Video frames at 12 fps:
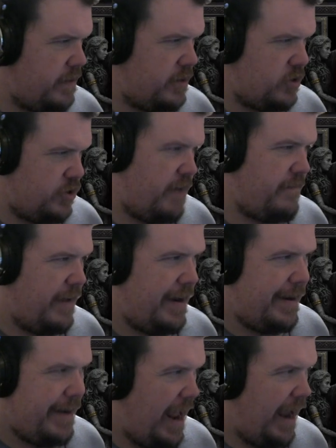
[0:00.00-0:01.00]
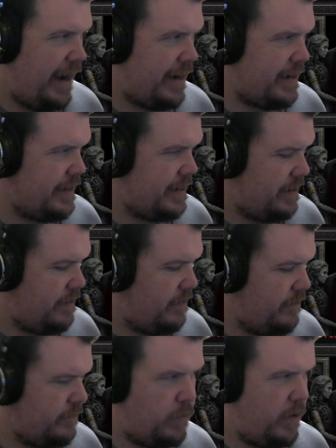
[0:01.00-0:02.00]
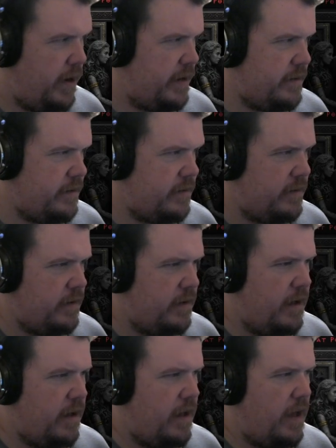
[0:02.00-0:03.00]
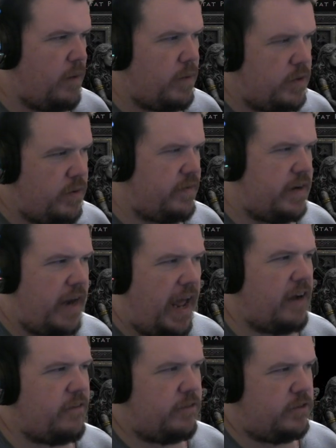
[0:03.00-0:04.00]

that just have a knack for it. When you have a knack for